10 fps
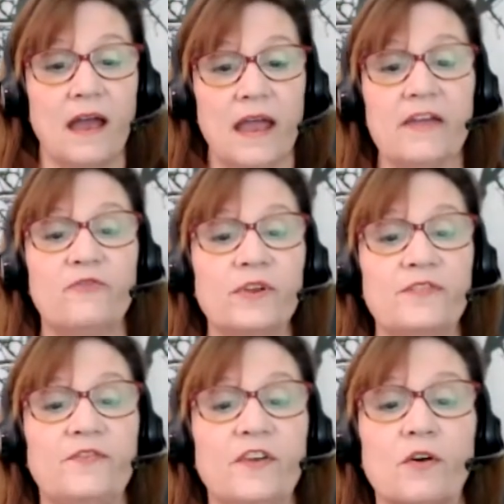If we
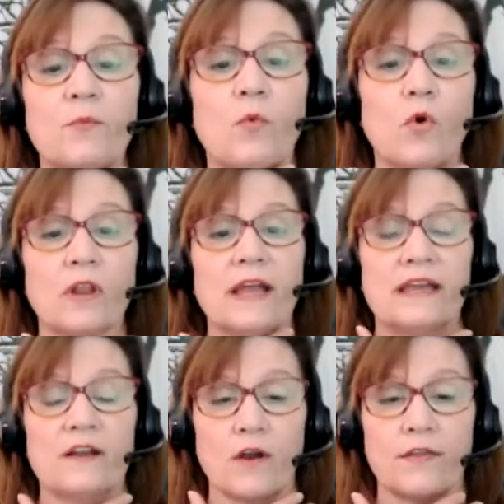feel it more like
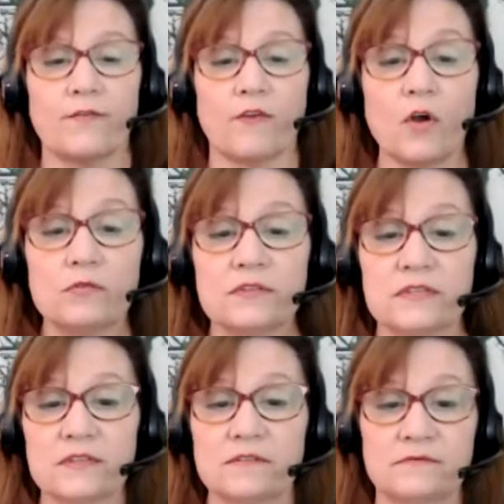in our
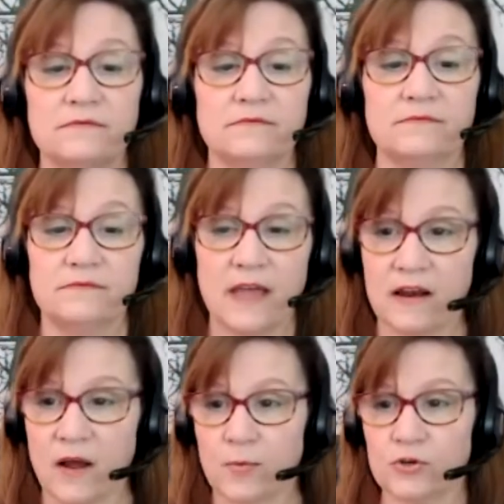throats and
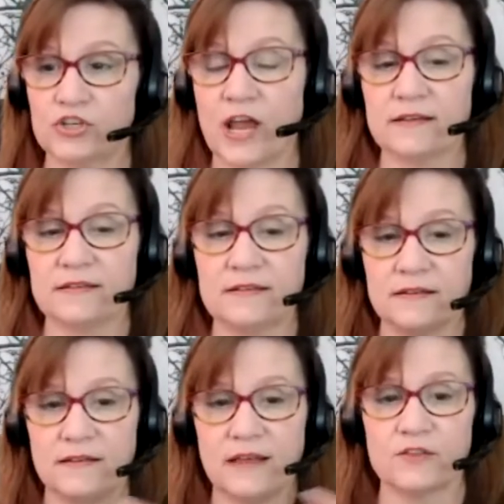upper chest,
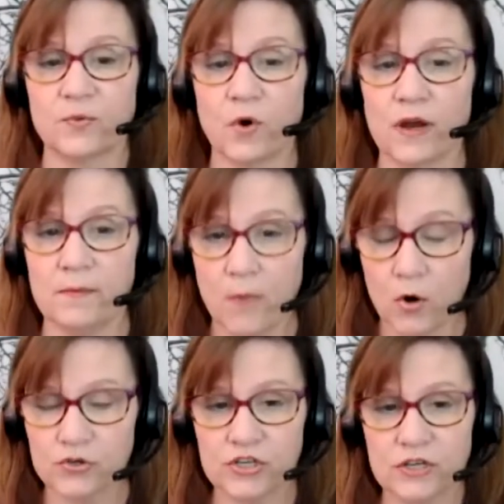that's more
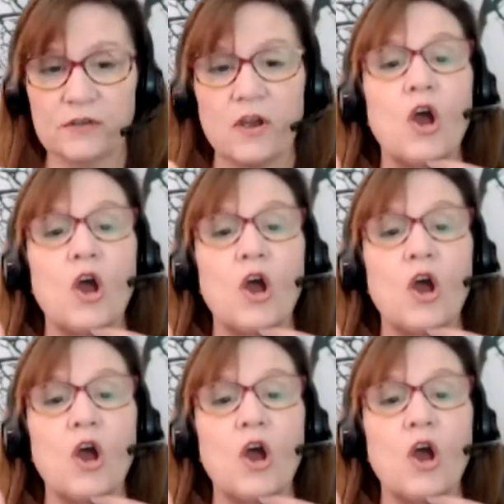emotion,